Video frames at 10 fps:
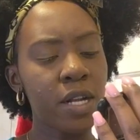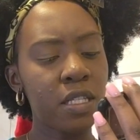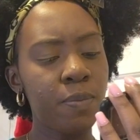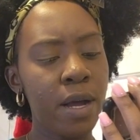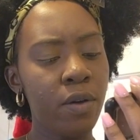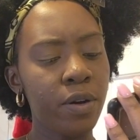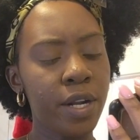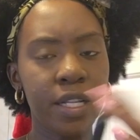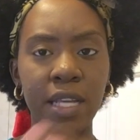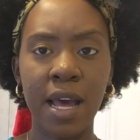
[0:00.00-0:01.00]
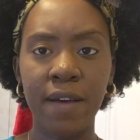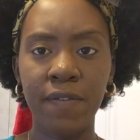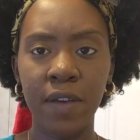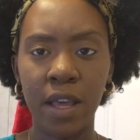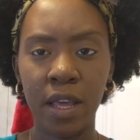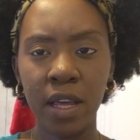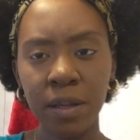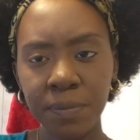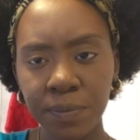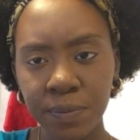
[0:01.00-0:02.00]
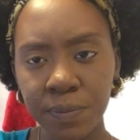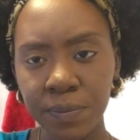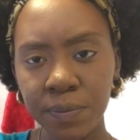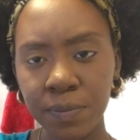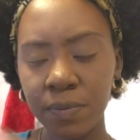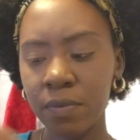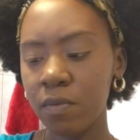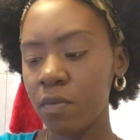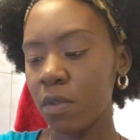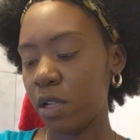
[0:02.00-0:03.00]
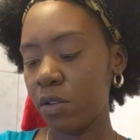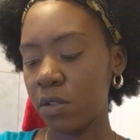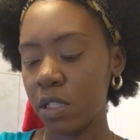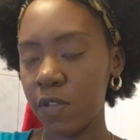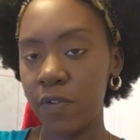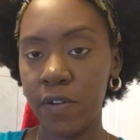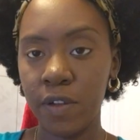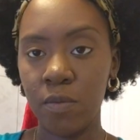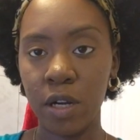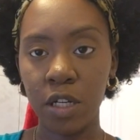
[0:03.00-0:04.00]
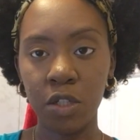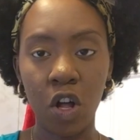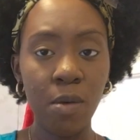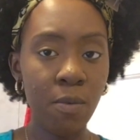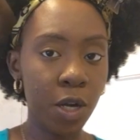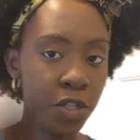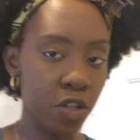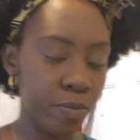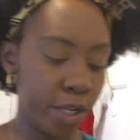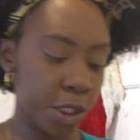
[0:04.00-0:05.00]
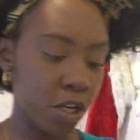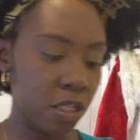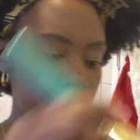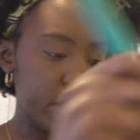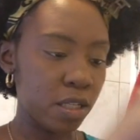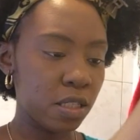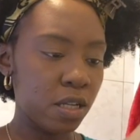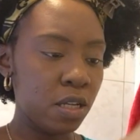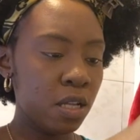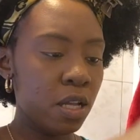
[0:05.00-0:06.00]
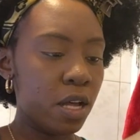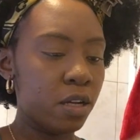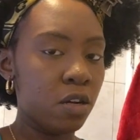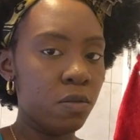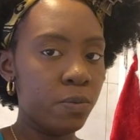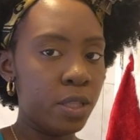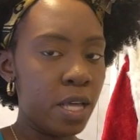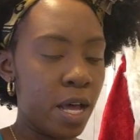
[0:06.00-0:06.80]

pressed powder in Cafe. And I use this fluffy brush. All my brushes are BH Cosmetics. I go in with